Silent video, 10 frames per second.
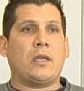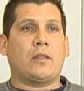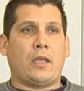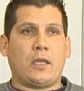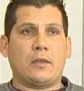
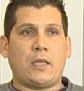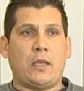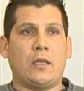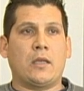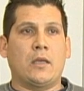and they can
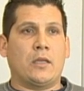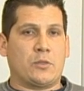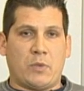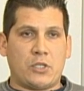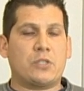take
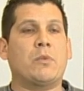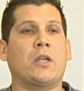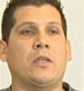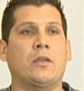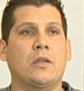as much
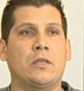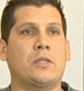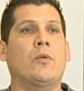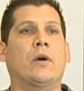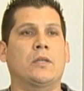money as
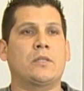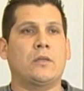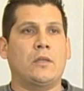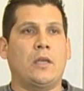they want.